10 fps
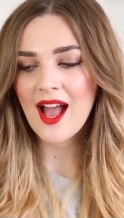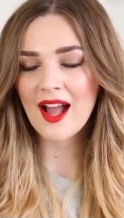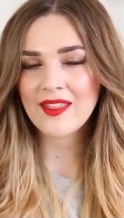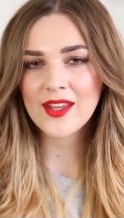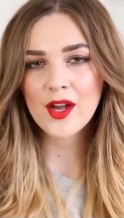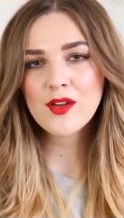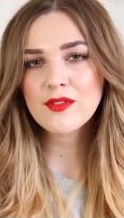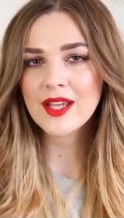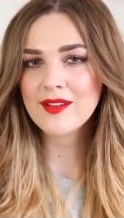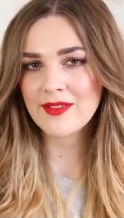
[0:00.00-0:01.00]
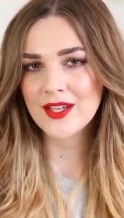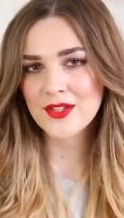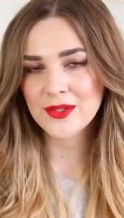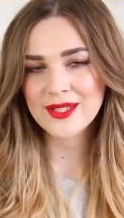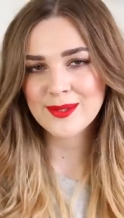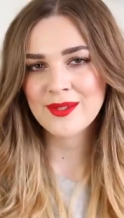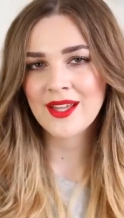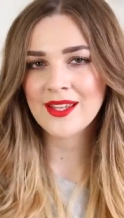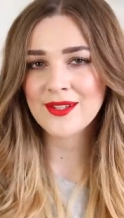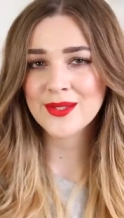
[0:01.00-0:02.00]
and the Overnight Facial is one
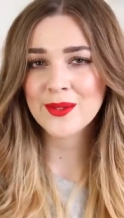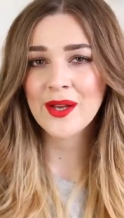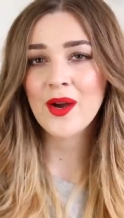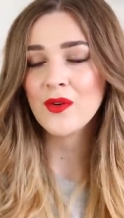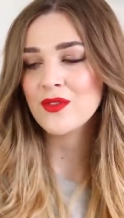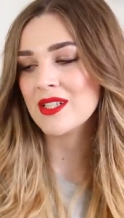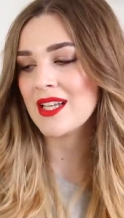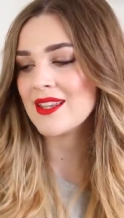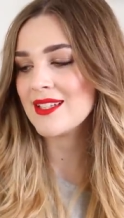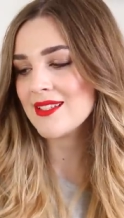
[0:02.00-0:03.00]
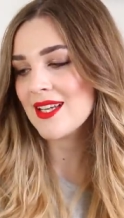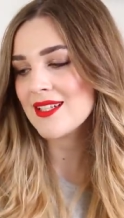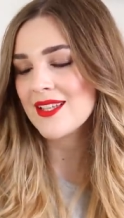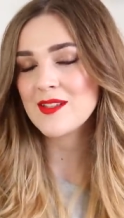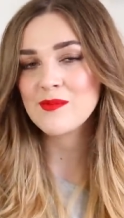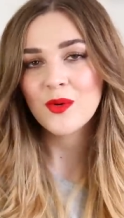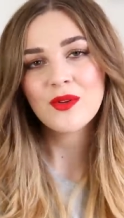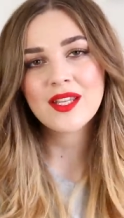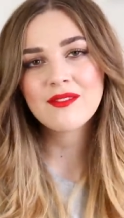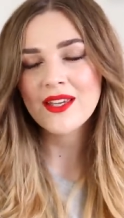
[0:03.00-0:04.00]
that I use quite often, and this is actually the Morning